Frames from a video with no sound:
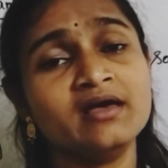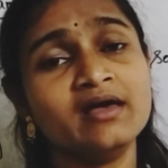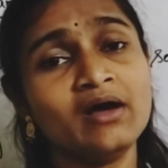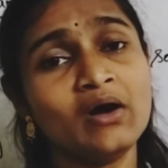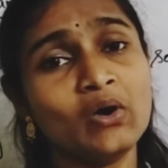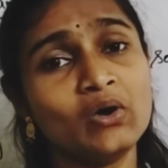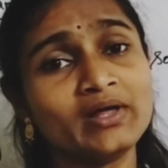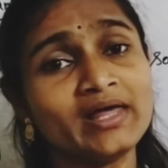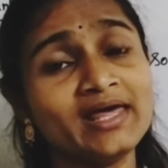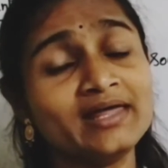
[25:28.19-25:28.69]

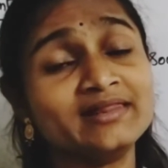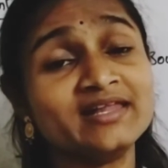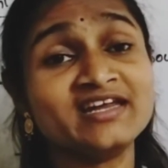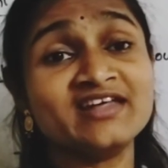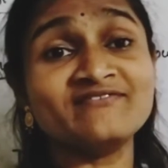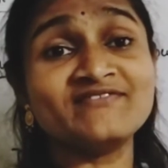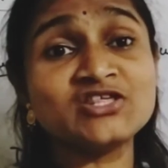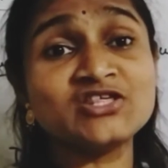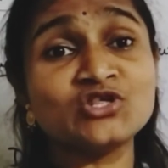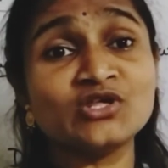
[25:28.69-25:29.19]
Okay, the
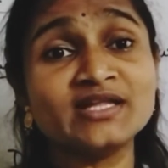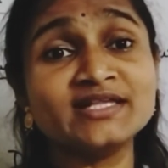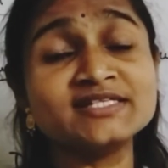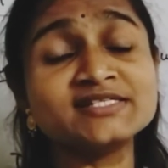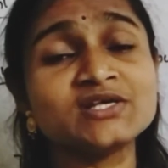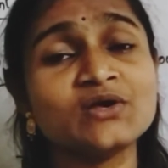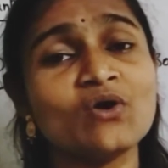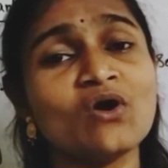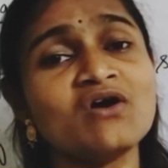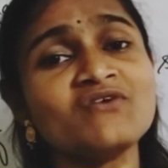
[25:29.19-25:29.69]

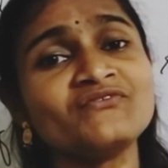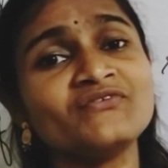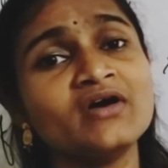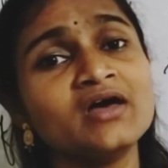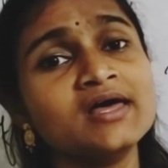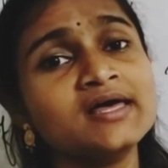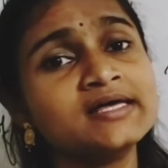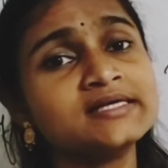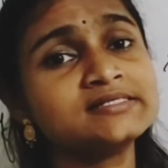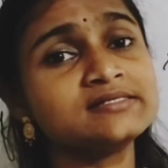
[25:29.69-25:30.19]
deficiency of
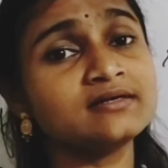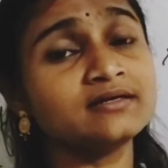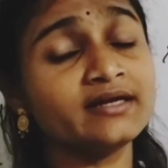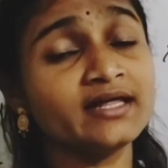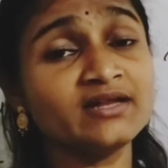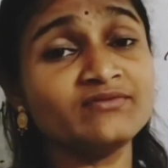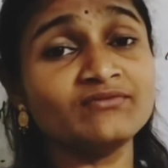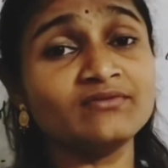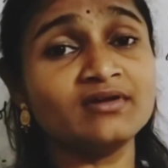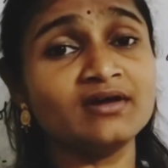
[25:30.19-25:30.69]

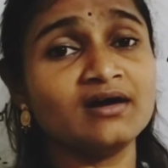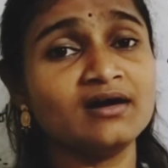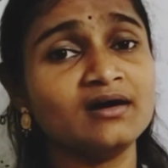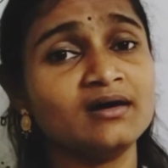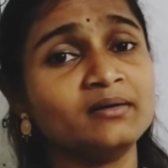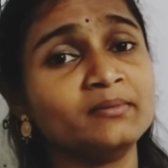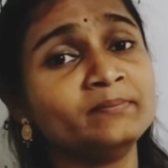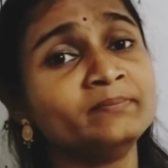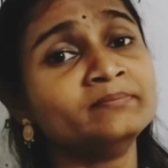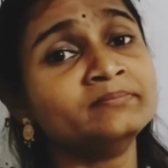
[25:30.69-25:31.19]
certain
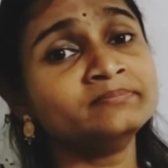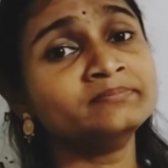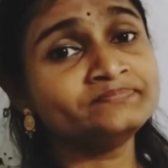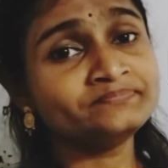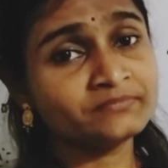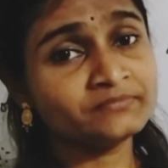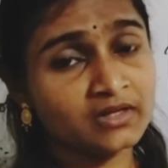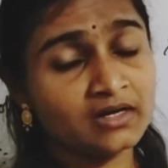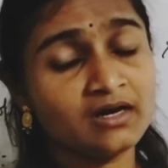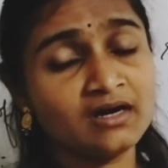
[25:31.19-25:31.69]

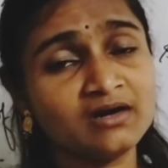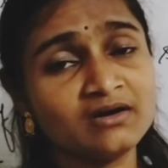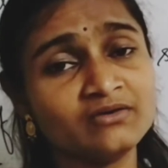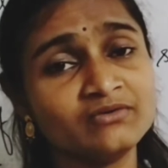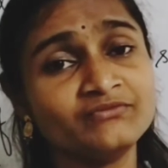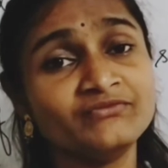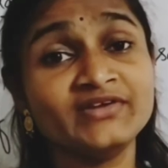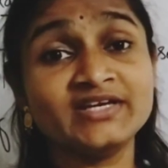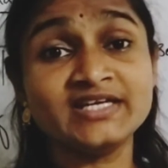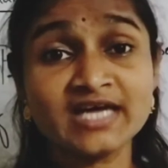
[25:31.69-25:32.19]

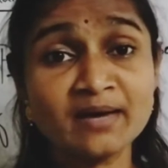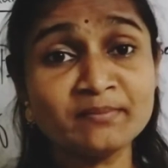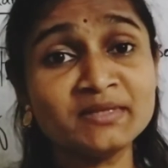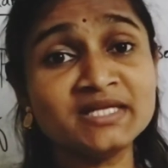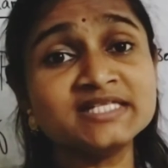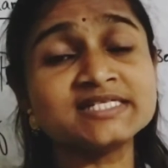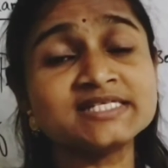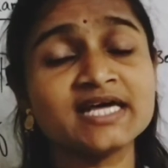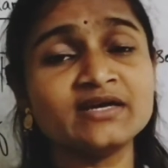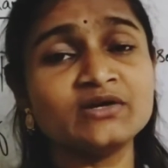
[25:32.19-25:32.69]

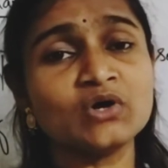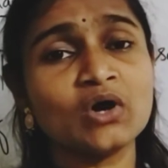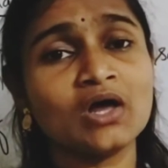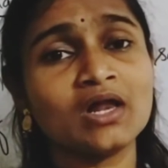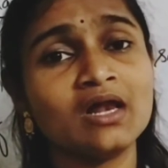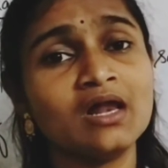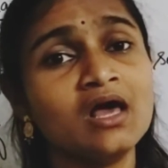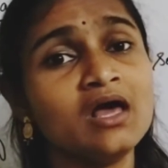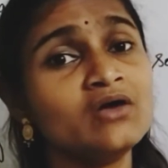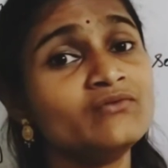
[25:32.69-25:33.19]
vitamins and
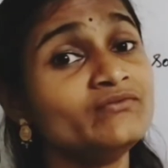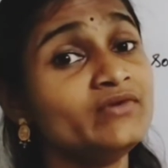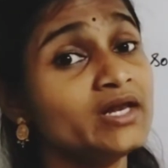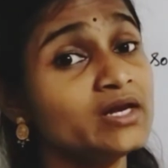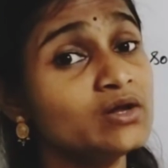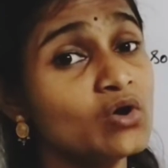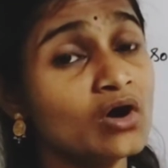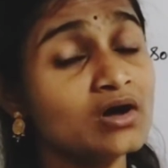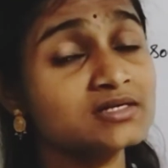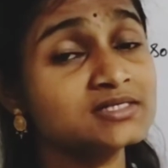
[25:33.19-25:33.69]
all will
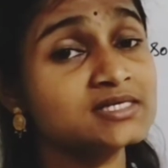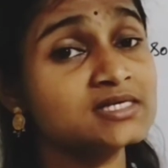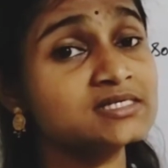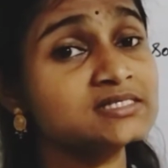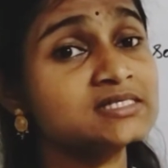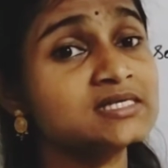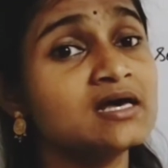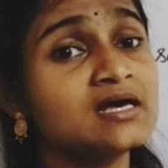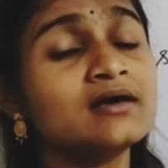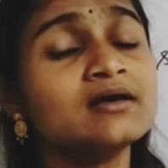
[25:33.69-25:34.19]
cause
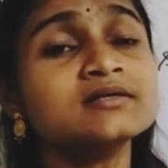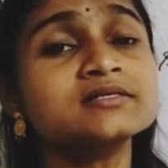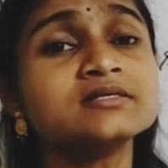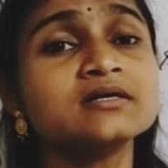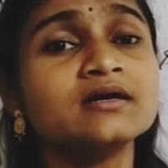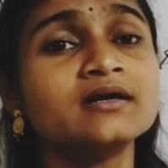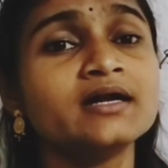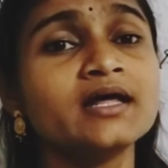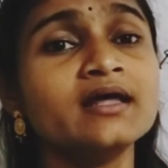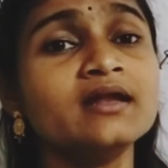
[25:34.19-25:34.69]
us
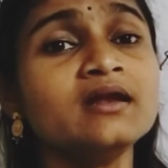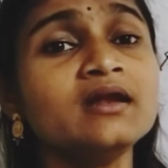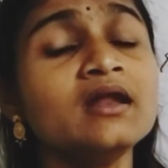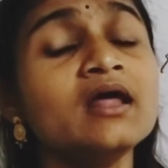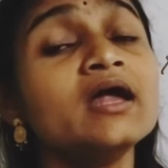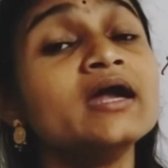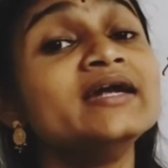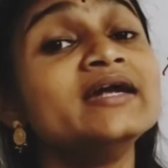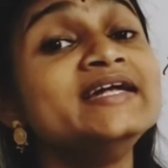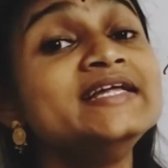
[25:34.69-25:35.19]
certain
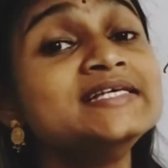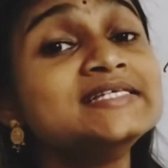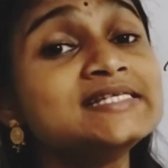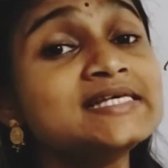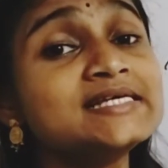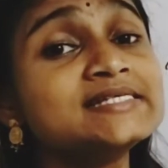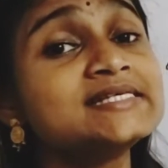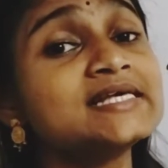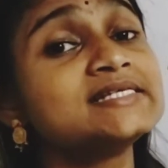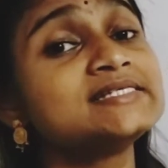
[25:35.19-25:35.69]

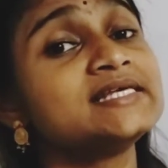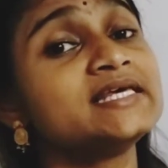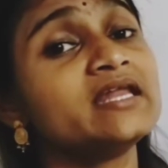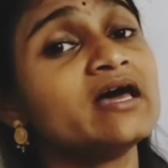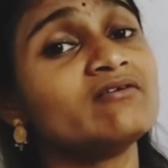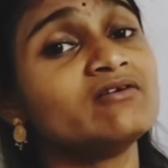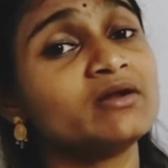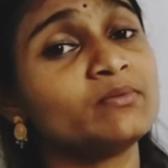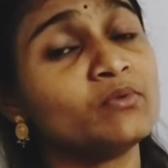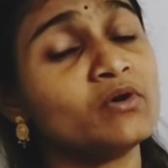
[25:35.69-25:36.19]
diseases in
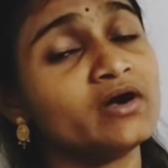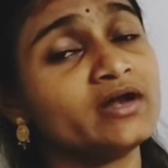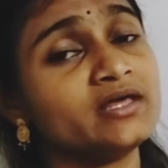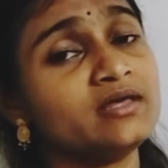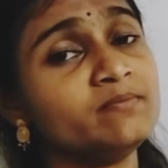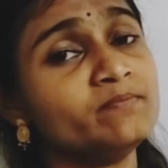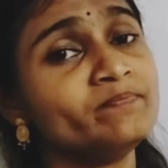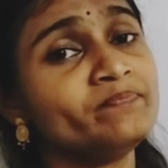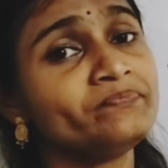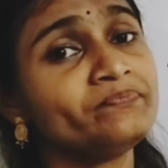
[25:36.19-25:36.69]
our body.
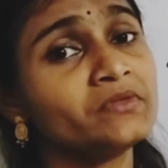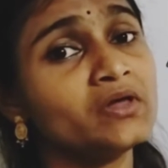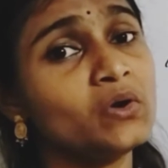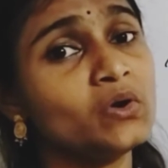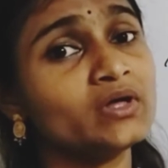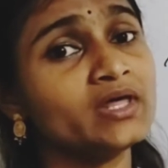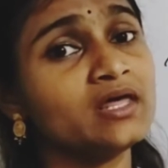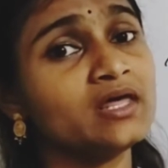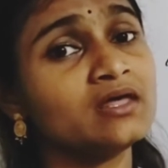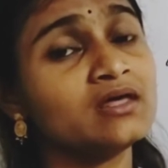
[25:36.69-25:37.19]

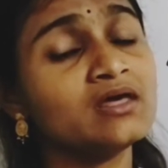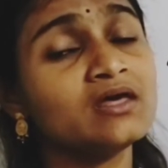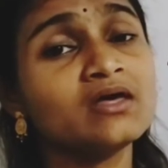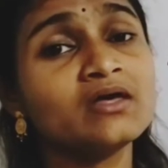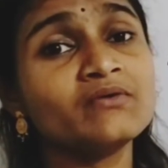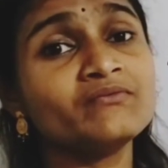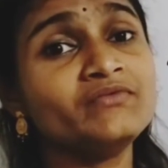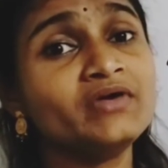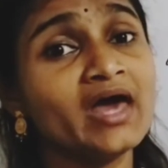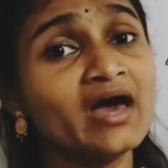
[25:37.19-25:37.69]
Okay,
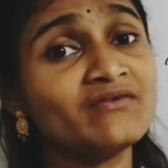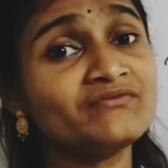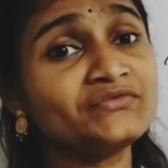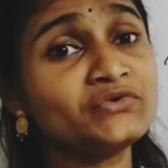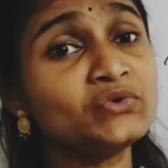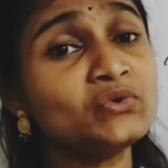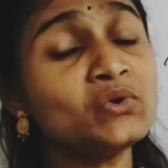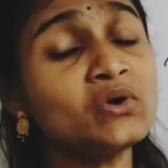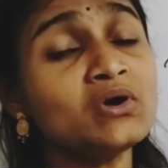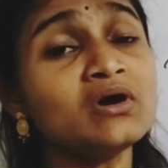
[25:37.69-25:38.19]
we have
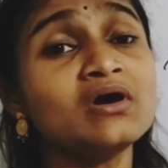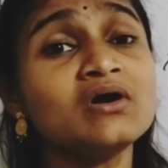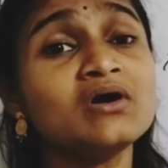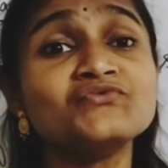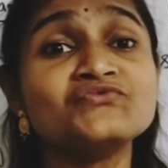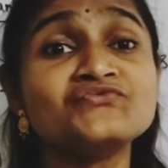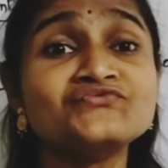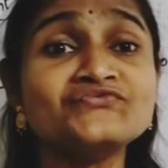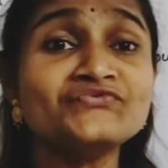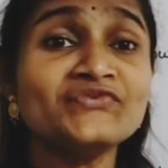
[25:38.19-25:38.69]
to
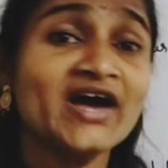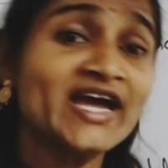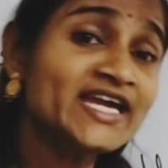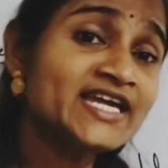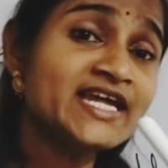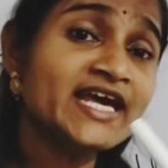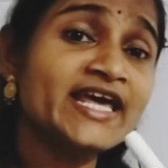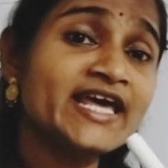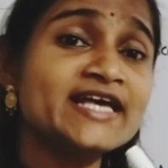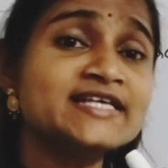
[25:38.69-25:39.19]
fight
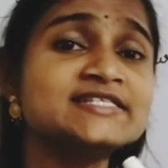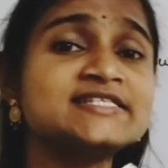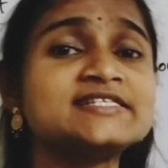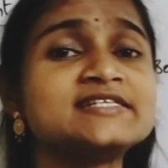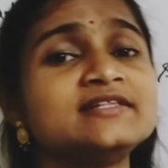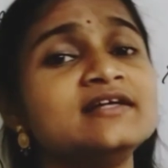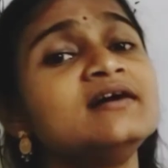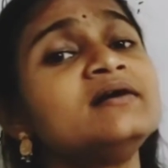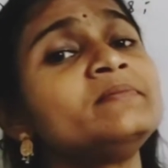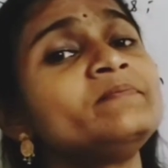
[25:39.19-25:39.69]
against
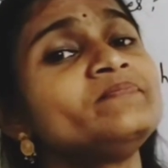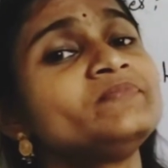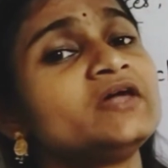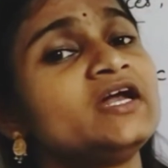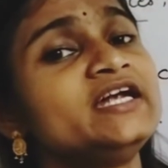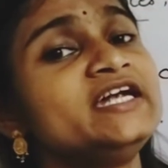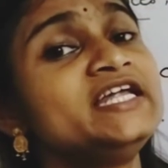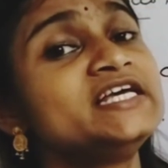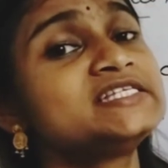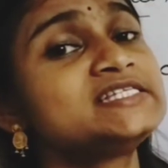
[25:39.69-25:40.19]
the
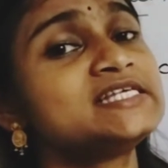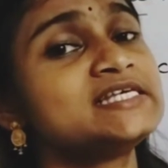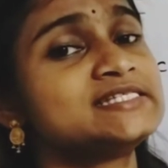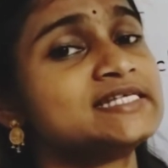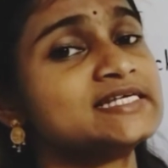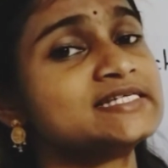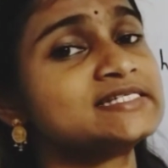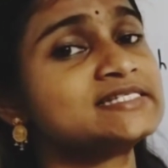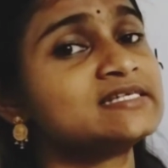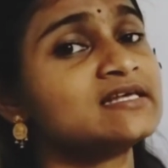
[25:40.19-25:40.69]

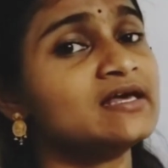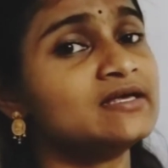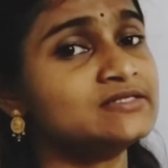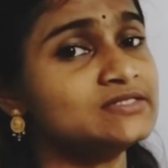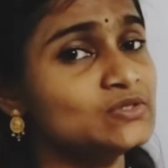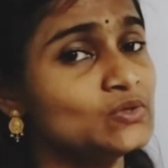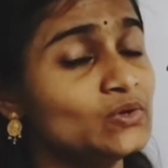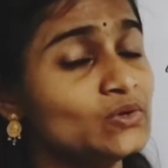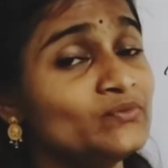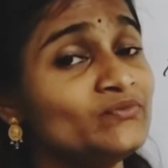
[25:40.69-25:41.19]
diseases.
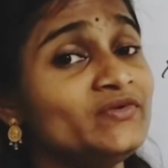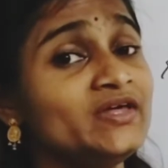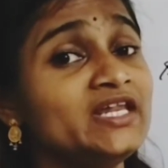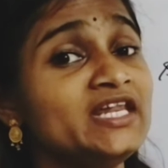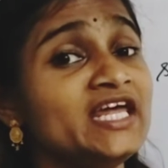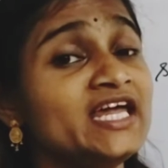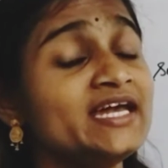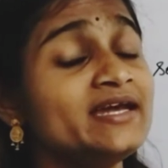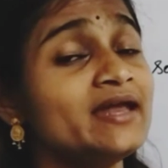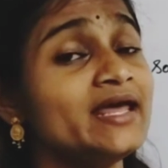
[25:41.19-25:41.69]
So we
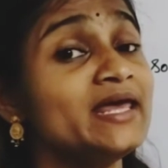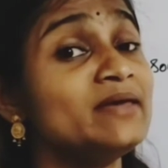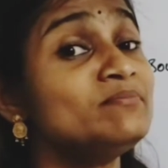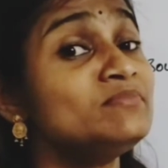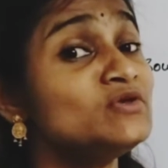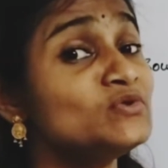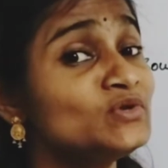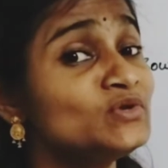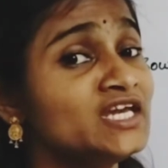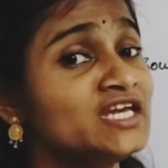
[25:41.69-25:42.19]
need
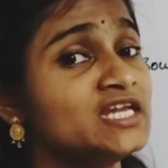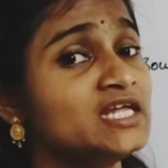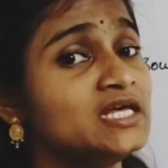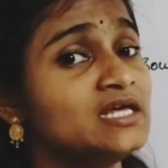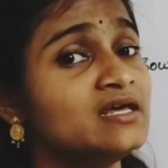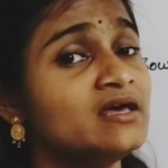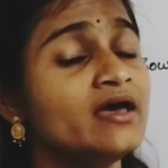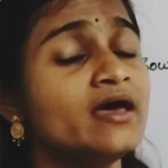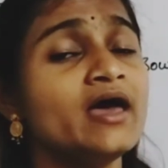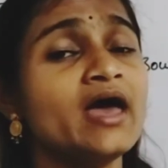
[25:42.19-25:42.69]
immunity,
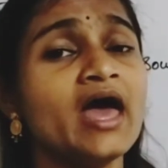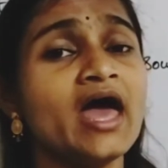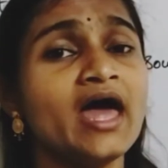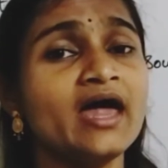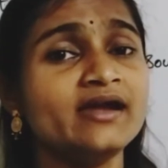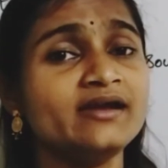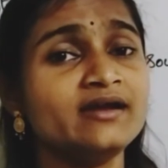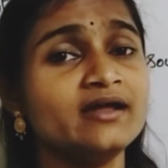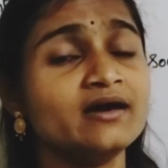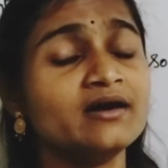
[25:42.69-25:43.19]

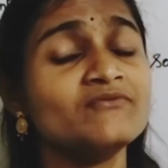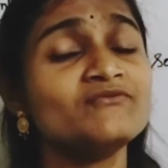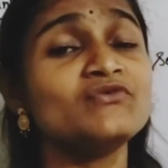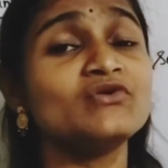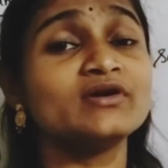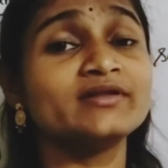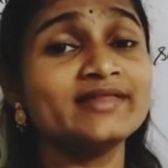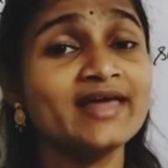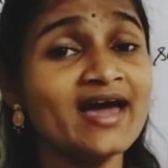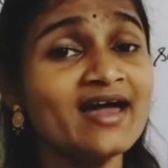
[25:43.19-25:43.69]
and for
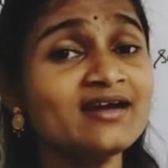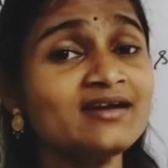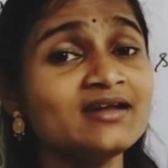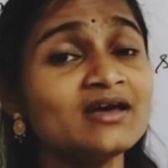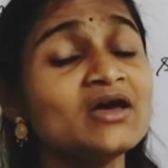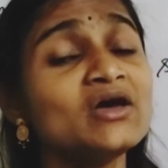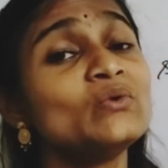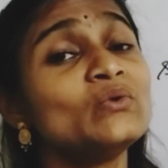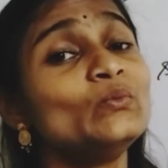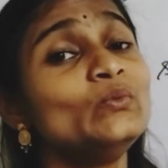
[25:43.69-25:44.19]
that
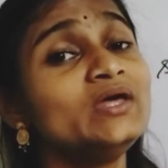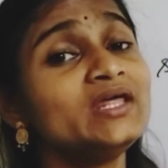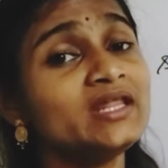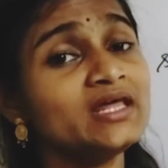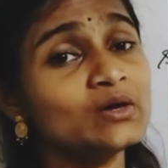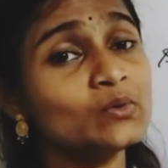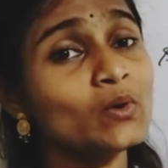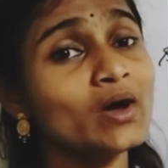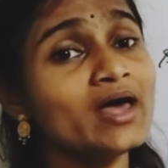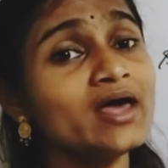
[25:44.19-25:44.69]
we
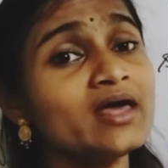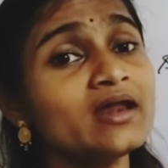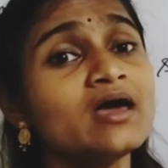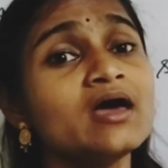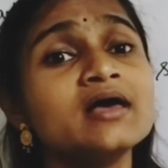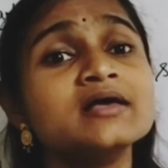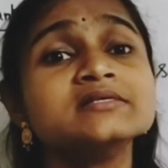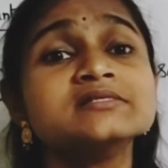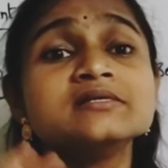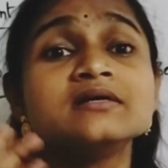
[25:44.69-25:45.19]
require
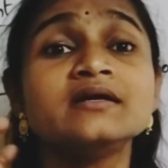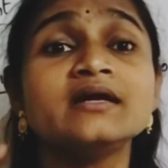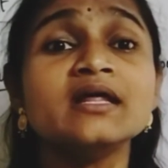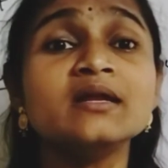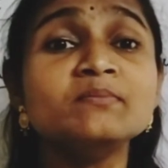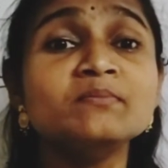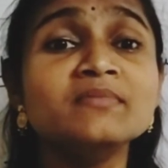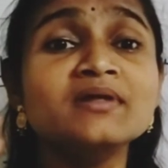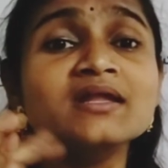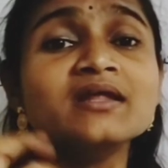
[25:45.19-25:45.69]

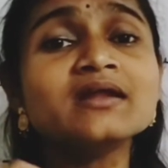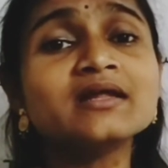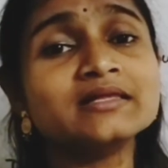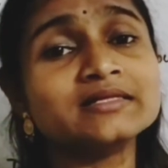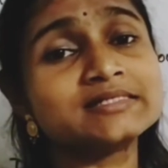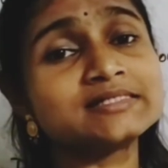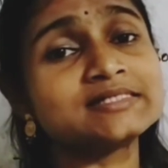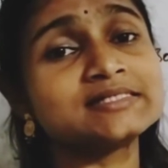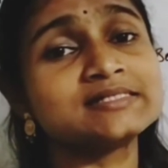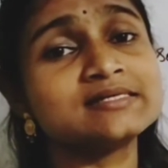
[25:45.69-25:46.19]
certain
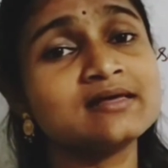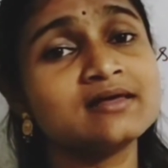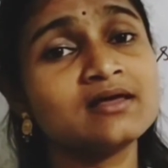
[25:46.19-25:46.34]
minerals.